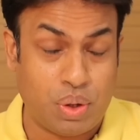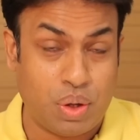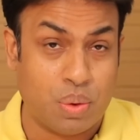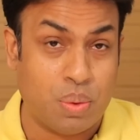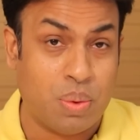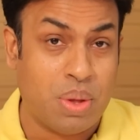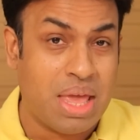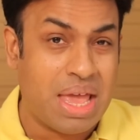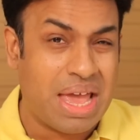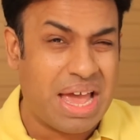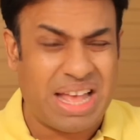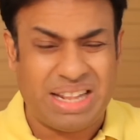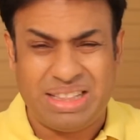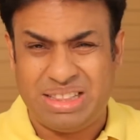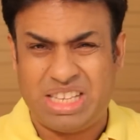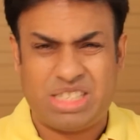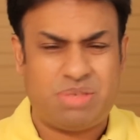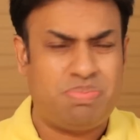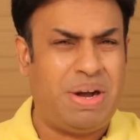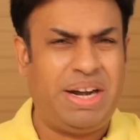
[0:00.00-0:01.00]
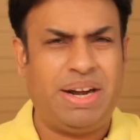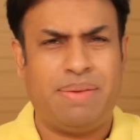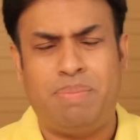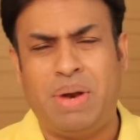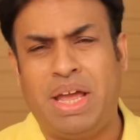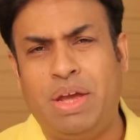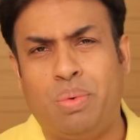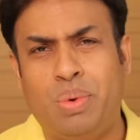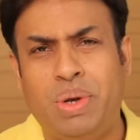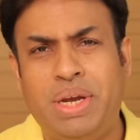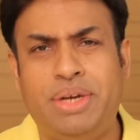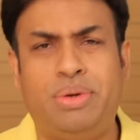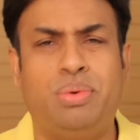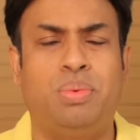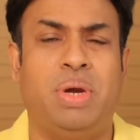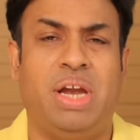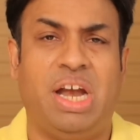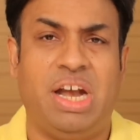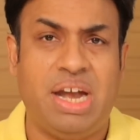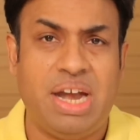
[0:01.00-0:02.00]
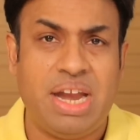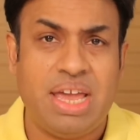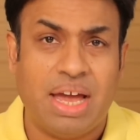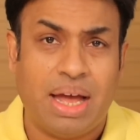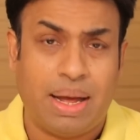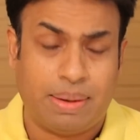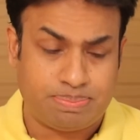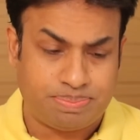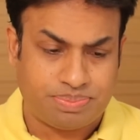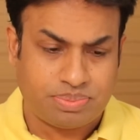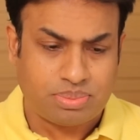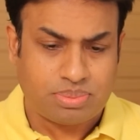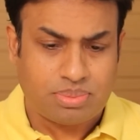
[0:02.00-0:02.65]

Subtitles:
you, and this might apply only to India.